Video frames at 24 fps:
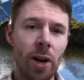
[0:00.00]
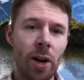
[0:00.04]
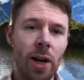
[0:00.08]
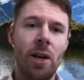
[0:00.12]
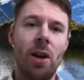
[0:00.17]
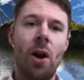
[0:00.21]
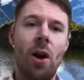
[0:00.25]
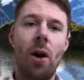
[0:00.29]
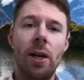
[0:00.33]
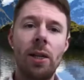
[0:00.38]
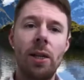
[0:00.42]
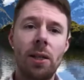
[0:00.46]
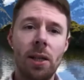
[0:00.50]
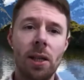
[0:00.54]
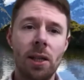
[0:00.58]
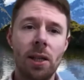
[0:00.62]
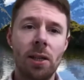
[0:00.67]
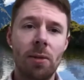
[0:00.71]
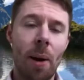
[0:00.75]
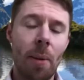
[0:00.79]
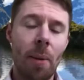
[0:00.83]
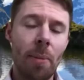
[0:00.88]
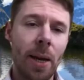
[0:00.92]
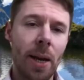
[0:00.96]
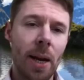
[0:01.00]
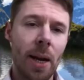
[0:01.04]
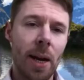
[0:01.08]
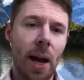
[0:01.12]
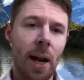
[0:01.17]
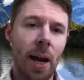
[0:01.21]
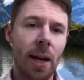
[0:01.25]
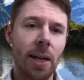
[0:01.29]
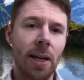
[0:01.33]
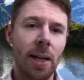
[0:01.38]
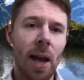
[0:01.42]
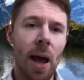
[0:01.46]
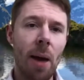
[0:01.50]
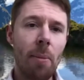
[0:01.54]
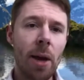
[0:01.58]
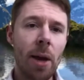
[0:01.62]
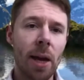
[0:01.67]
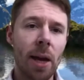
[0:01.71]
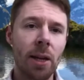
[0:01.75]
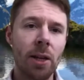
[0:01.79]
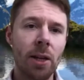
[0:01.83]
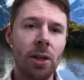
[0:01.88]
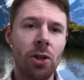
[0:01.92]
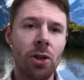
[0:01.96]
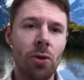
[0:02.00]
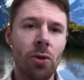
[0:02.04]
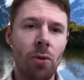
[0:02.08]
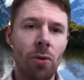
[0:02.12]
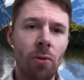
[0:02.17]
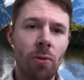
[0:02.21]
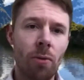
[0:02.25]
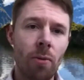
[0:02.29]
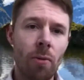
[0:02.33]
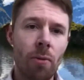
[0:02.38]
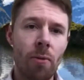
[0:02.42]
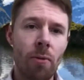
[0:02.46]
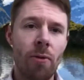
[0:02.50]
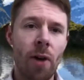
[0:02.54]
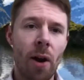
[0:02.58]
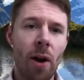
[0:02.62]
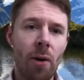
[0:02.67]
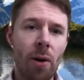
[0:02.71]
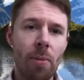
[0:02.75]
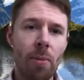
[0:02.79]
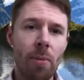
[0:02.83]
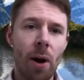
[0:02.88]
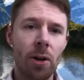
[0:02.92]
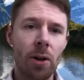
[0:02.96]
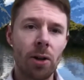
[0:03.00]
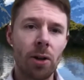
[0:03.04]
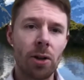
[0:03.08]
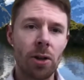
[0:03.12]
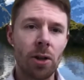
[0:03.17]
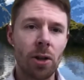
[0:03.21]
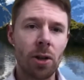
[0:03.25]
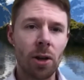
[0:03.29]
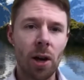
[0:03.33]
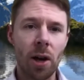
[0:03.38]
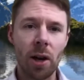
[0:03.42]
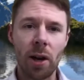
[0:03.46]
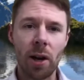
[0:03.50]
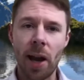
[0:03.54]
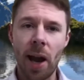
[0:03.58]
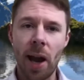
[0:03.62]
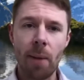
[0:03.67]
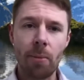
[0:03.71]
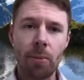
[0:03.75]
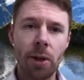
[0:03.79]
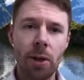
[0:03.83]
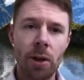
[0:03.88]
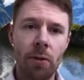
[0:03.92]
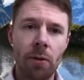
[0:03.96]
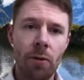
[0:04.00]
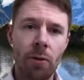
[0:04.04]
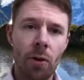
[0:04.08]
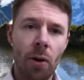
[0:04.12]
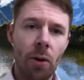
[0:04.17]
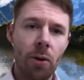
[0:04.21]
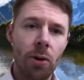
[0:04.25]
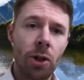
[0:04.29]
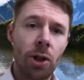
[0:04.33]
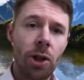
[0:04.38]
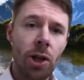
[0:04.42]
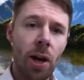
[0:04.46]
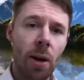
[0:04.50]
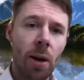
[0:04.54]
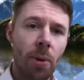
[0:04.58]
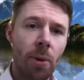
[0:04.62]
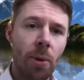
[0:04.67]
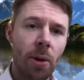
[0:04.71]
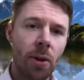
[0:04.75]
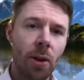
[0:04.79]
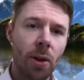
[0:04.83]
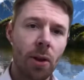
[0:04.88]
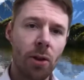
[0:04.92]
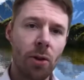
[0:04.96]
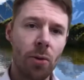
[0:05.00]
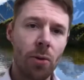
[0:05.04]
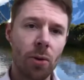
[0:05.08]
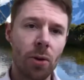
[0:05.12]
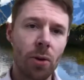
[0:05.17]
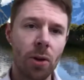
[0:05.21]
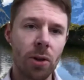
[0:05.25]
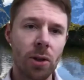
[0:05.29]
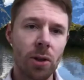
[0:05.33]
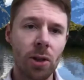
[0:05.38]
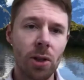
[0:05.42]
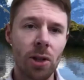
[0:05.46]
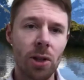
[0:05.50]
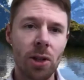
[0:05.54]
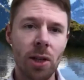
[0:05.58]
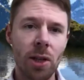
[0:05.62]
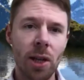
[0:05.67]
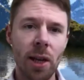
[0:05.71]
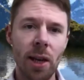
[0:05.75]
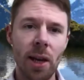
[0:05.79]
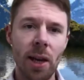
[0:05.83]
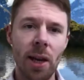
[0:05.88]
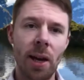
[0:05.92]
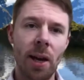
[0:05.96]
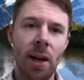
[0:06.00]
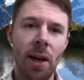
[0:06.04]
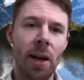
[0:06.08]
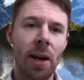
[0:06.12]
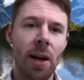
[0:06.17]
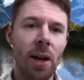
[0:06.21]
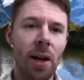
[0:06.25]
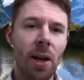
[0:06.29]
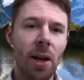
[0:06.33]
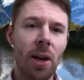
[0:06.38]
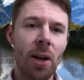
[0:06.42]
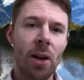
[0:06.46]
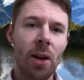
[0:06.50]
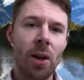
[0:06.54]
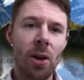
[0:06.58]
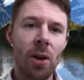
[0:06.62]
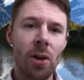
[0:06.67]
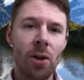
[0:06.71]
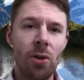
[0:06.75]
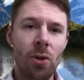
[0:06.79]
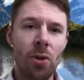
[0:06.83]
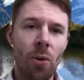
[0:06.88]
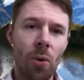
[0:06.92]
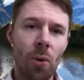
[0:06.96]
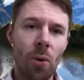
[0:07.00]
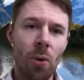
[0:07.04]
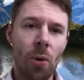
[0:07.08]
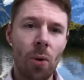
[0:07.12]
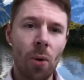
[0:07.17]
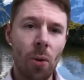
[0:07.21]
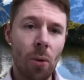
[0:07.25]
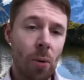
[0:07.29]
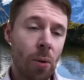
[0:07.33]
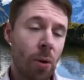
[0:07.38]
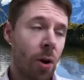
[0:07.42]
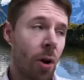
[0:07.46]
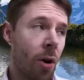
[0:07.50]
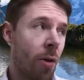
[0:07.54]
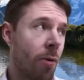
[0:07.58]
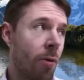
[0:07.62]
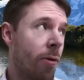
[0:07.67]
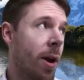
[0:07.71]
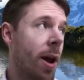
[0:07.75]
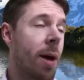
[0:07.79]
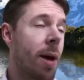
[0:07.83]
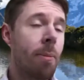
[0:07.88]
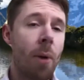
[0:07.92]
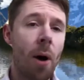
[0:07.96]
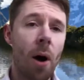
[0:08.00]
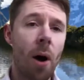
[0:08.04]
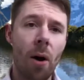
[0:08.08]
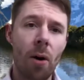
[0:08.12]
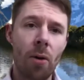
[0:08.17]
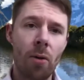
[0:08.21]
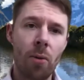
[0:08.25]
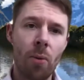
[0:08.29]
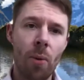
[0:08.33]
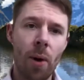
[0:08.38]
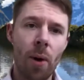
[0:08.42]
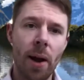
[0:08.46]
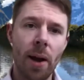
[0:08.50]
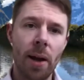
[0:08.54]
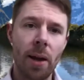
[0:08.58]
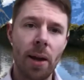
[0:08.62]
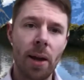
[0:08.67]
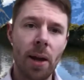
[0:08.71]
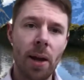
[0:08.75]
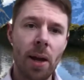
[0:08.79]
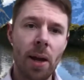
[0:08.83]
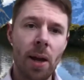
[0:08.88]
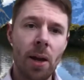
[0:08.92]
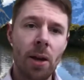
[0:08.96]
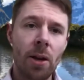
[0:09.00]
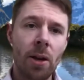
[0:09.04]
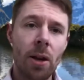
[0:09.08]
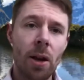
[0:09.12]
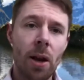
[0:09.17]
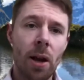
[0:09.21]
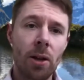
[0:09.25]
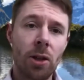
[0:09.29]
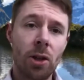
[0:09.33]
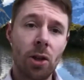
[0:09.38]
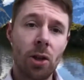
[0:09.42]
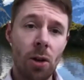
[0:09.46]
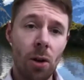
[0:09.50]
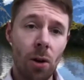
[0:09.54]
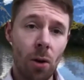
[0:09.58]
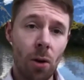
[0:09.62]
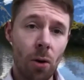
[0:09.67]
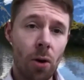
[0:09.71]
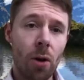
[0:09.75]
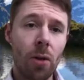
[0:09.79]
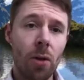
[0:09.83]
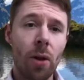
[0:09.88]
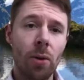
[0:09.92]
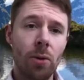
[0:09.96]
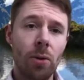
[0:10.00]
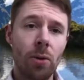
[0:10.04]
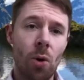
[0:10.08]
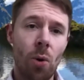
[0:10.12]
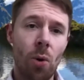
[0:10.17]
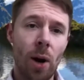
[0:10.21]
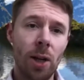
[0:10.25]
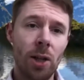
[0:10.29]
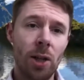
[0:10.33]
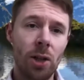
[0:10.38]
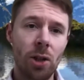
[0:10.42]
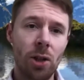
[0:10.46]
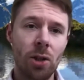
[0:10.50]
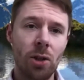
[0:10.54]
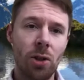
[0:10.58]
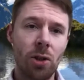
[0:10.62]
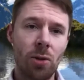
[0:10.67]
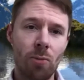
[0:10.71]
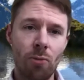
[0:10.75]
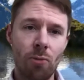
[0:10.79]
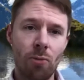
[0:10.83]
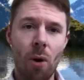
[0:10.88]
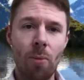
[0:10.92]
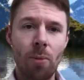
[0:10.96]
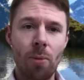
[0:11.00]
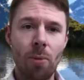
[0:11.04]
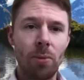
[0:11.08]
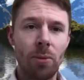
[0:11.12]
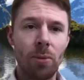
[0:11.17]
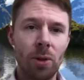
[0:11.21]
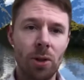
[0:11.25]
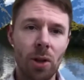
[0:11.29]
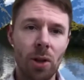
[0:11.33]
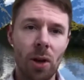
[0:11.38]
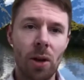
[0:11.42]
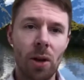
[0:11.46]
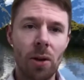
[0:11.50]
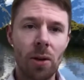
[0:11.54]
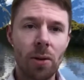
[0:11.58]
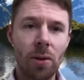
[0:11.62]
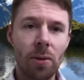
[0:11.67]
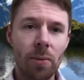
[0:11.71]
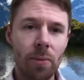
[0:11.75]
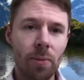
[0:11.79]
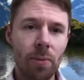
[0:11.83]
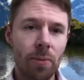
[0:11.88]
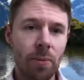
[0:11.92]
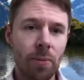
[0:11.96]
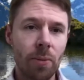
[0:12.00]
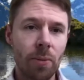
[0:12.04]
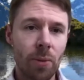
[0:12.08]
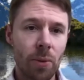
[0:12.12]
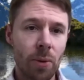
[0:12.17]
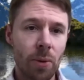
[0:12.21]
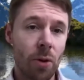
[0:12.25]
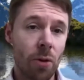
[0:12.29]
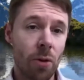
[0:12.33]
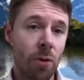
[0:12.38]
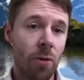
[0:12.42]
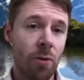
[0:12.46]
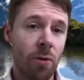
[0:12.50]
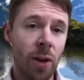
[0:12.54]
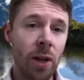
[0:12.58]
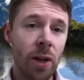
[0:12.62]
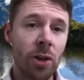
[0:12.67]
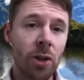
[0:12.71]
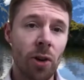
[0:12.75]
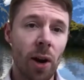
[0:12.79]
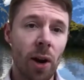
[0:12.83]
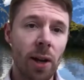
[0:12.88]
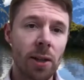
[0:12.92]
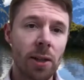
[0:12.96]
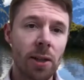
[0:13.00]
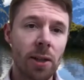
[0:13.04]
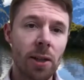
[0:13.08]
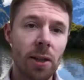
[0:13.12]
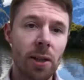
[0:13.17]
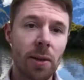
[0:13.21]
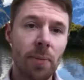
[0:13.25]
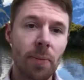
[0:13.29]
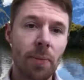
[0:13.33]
nice things about being an academic is you're very much the kind of captain of your own ship, and that you can steer your career pathway to look at those questions and problems that are of interest,